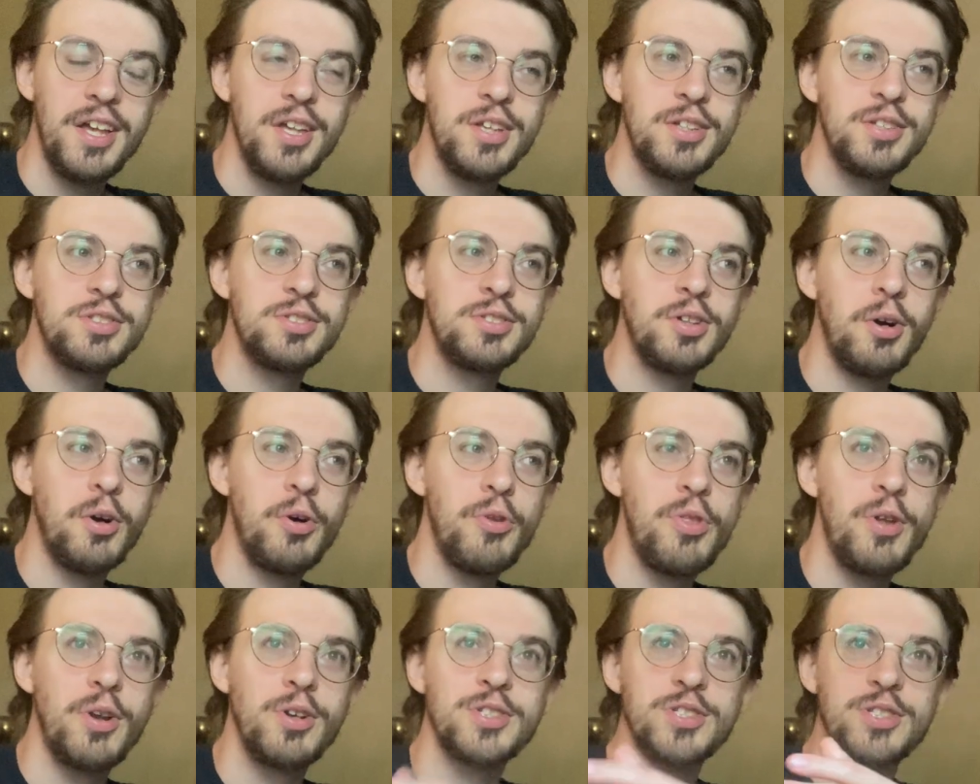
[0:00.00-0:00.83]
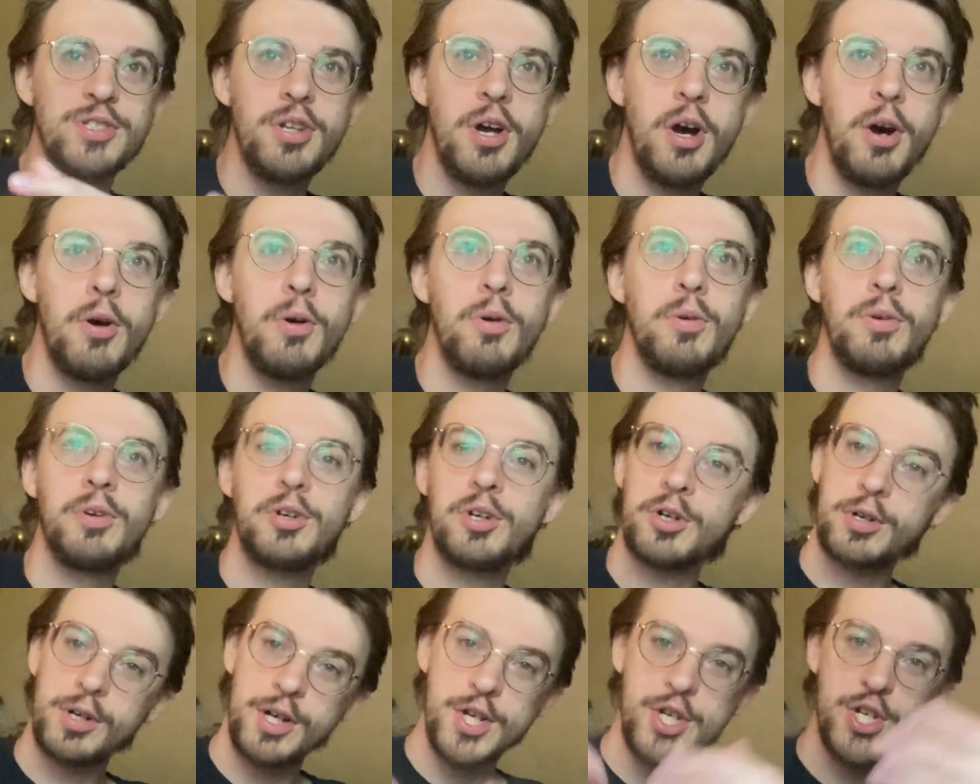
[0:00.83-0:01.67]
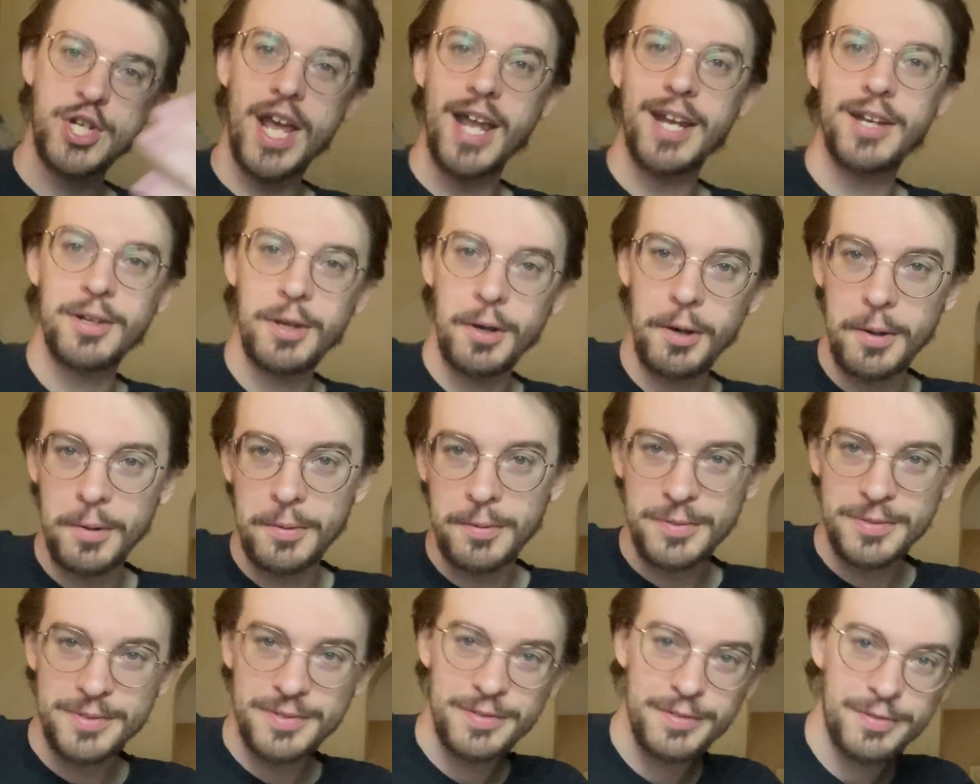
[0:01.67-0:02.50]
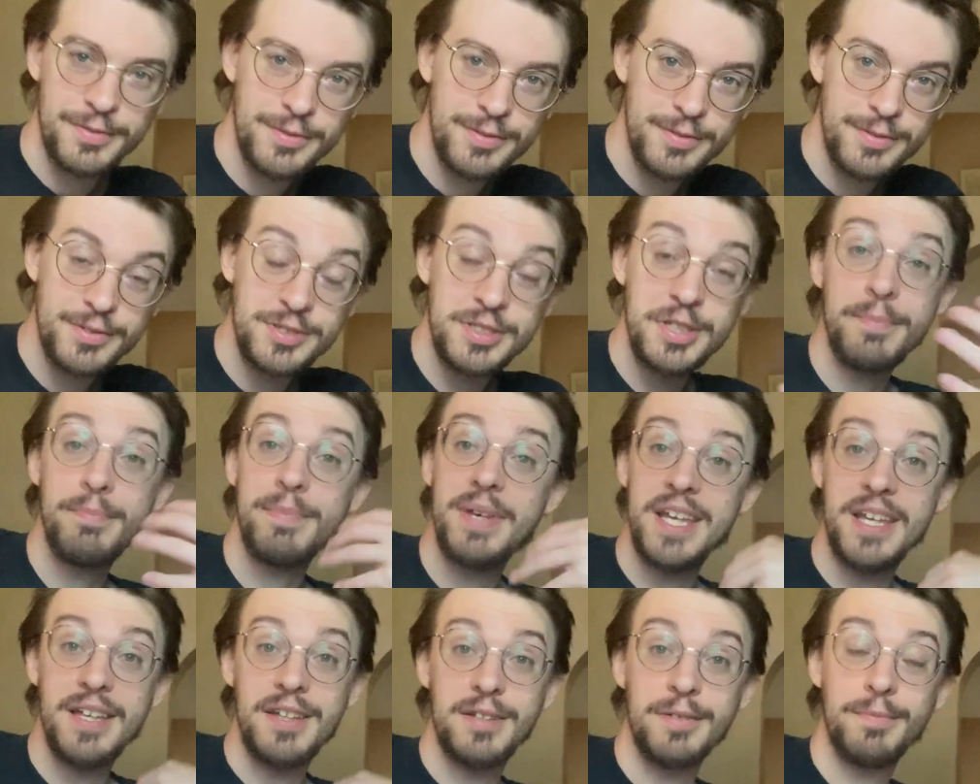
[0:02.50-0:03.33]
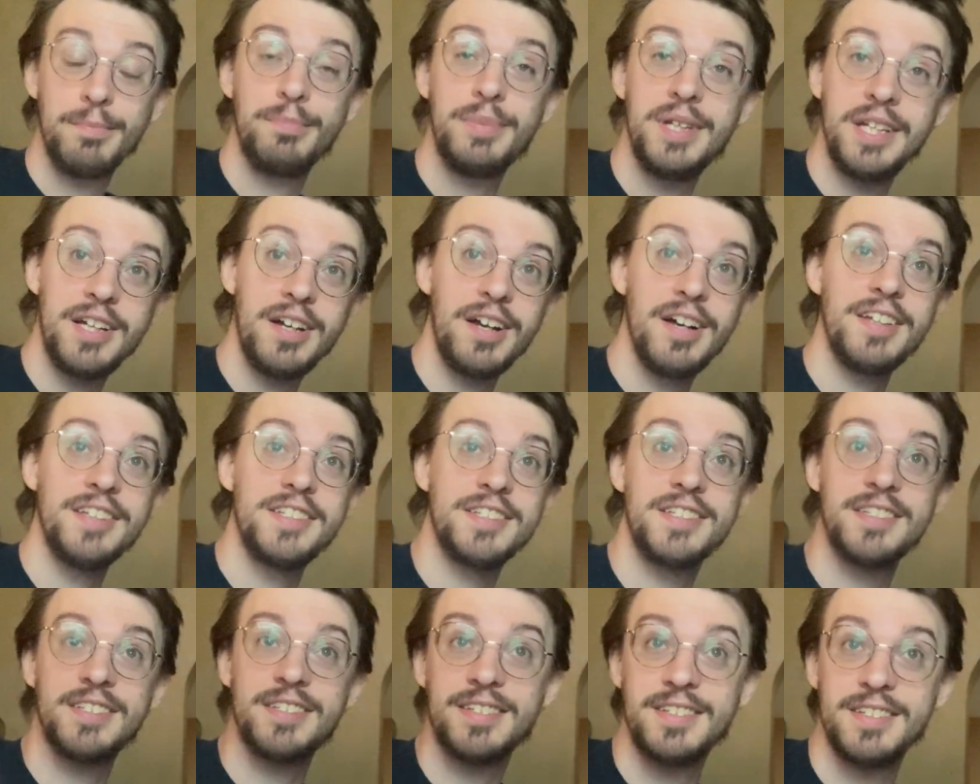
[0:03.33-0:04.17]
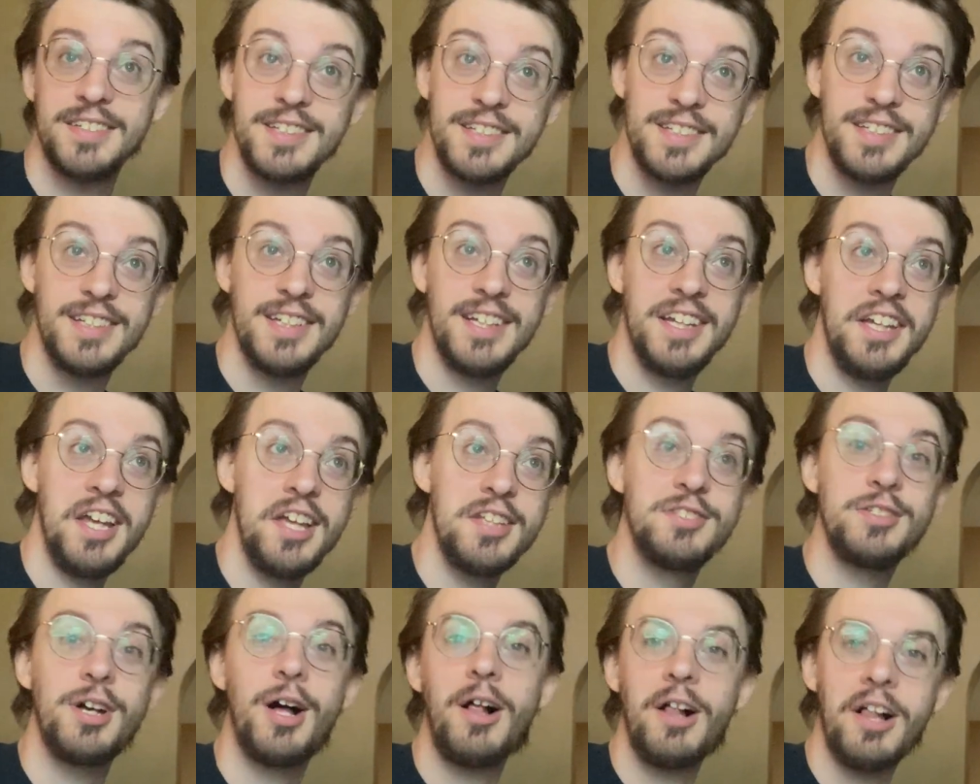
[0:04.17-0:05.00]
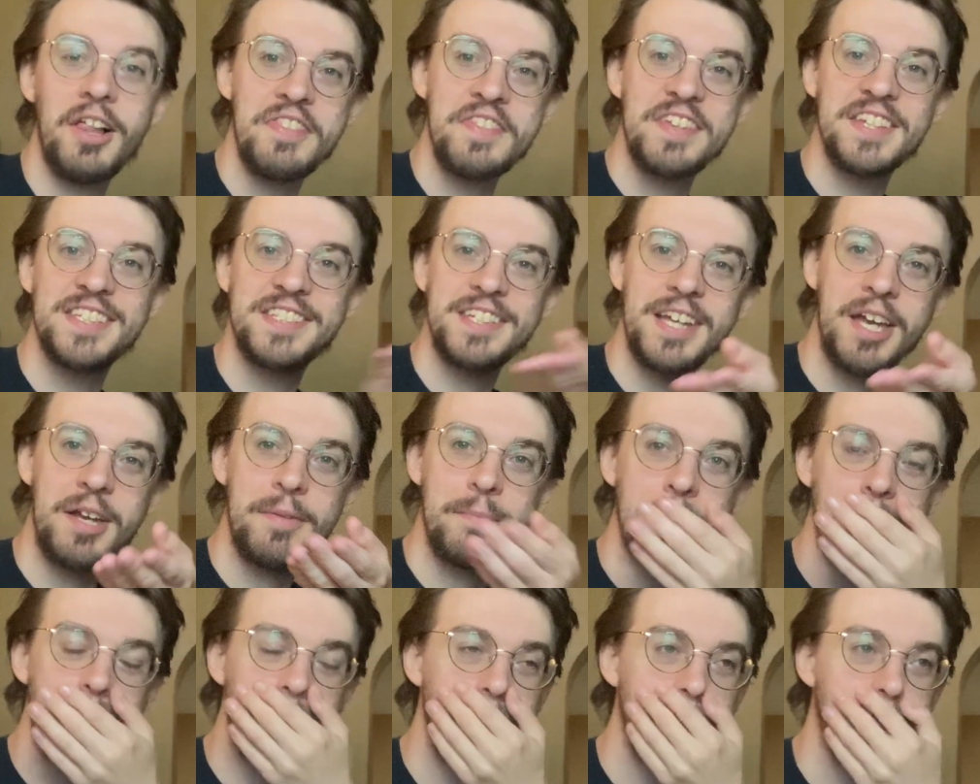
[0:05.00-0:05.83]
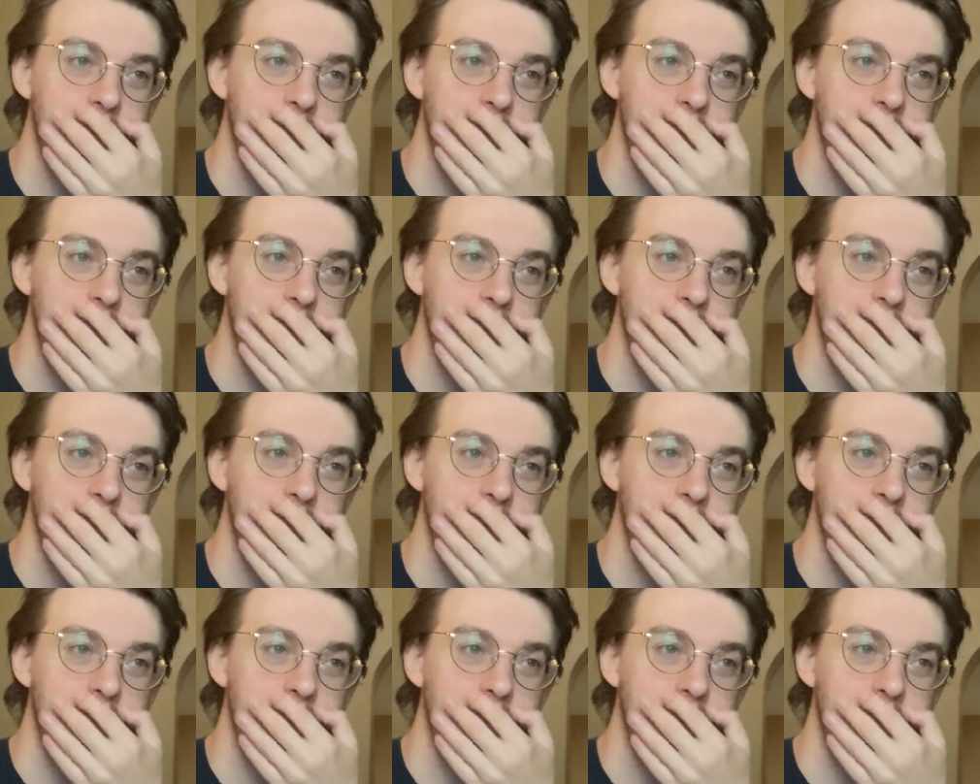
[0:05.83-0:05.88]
so there's no crescendo to me because it's all in the same